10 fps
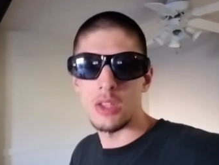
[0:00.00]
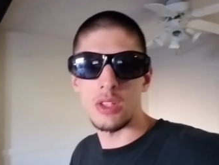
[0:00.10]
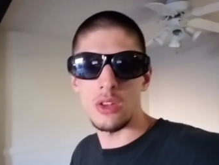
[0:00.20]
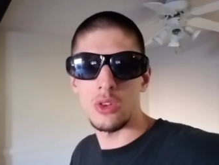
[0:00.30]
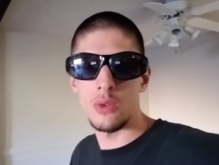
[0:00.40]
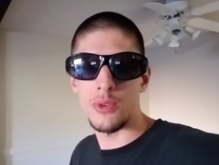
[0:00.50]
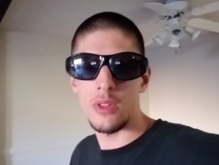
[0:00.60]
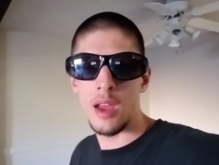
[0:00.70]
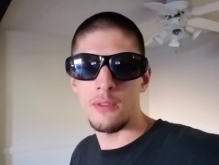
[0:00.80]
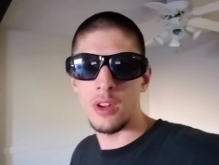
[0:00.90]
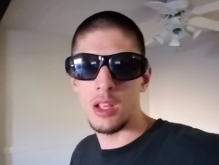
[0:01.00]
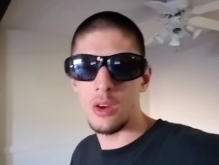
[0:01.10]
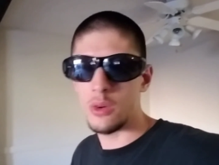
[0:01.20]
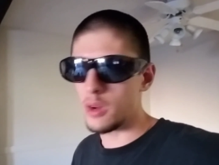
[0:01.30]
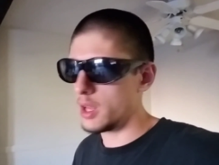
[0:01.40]
stay tuned for that
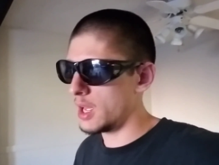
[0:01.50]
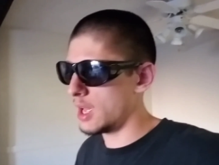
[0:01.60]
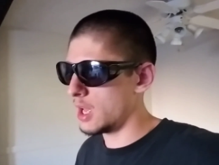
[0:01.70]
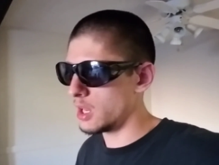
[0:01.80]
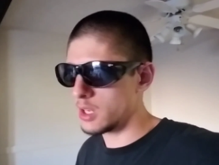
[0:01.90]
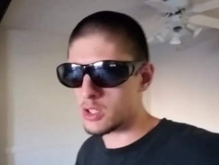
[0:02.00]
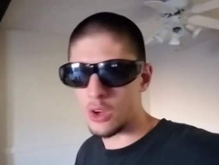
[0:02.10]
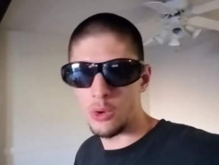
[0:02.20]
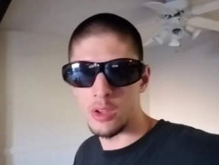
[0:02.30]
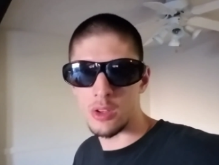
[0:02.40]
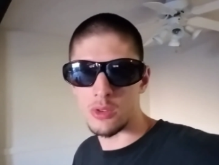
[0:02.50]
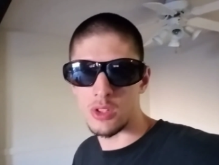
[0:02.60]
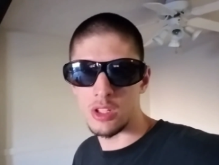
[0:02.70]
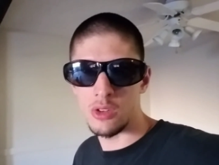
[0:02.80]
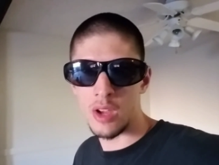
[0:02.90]
video, and as always, I'll
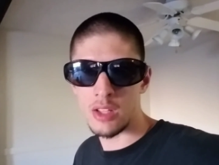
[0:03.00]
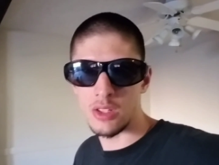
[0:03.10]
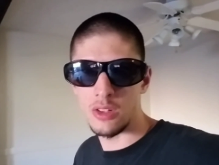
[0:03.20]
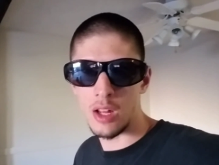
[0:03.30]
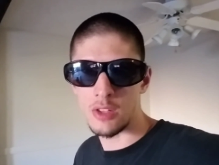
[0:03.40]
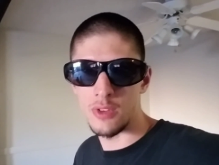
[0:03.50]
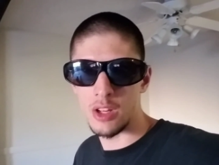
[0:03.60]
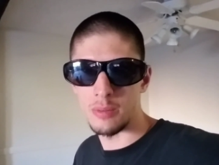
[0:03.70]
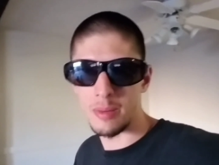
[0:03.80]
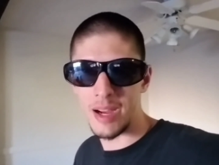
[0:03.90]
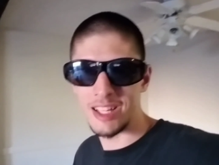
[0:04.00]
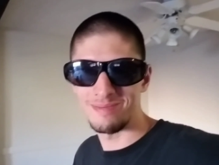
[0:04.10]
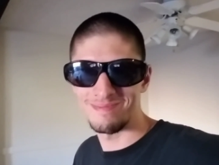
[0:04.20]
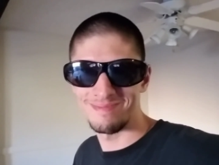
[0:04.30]
see you guys in the next video. Bye-bye.